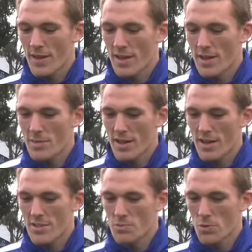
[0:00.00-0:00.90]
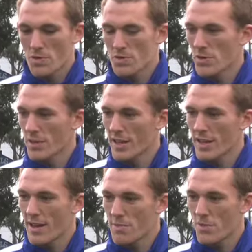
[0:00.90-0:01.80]
Um, and, sports certainly
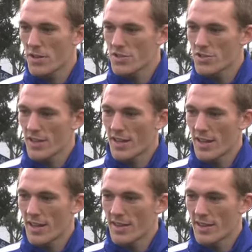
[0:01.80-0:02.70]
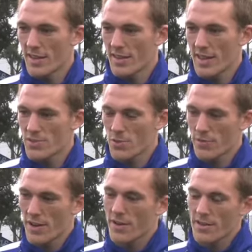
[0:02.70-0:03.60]
a, a bridge in, in, in, that sort
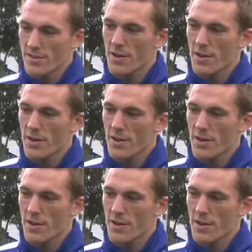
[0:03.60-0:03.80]
of area.